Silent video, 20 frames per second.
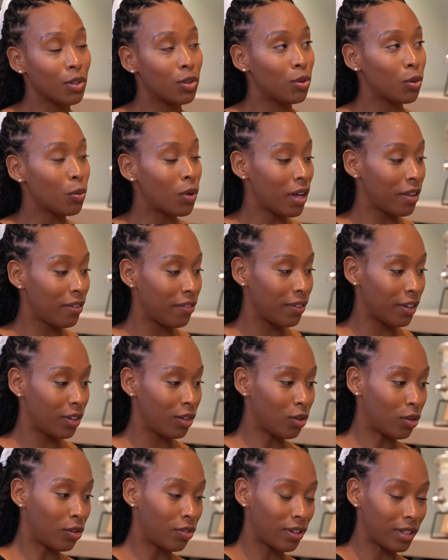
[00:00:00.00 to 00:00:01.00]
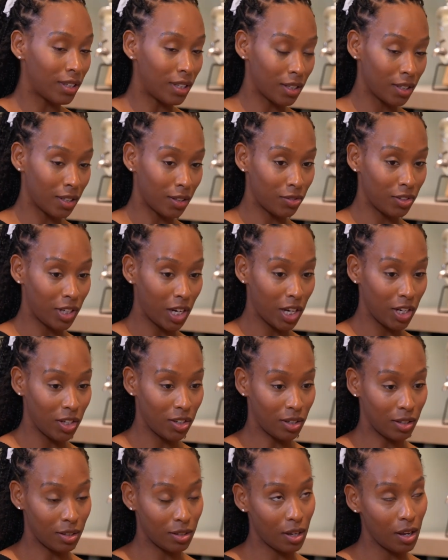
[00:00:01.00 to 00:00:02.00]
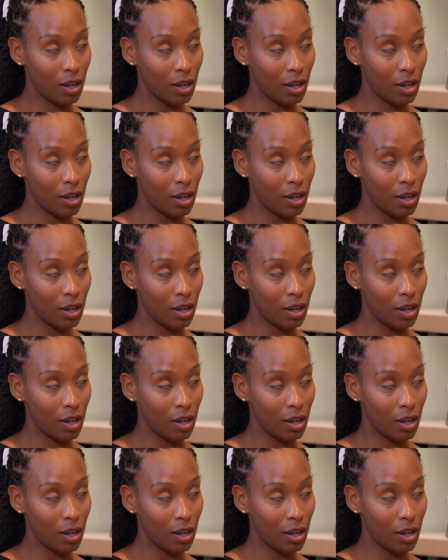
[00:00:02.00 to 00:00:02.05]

Do I think your authentic self changes?